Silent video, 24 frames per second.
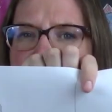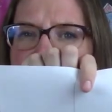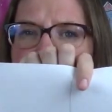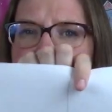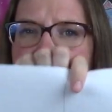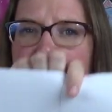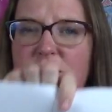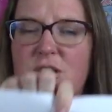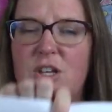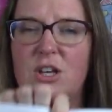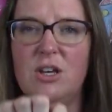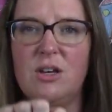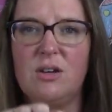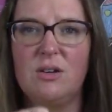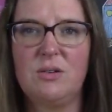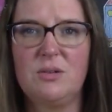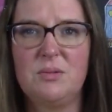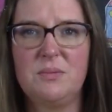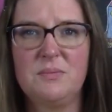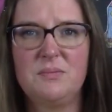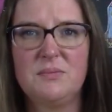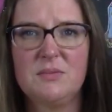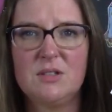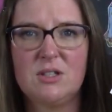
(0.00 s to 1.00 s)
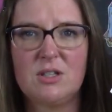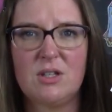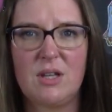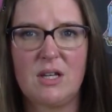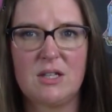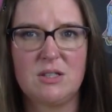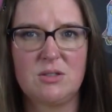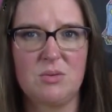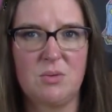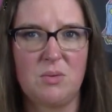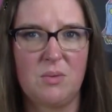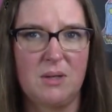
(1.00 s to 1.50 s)
It's cute. So
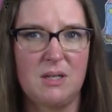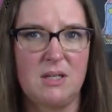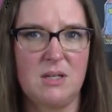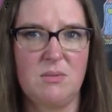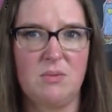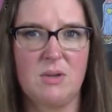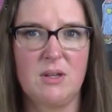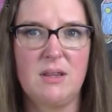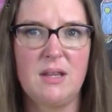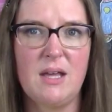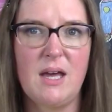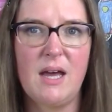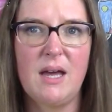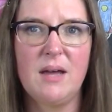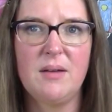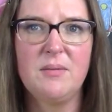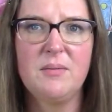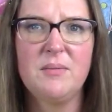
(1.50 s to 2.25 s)
that's what we did with that.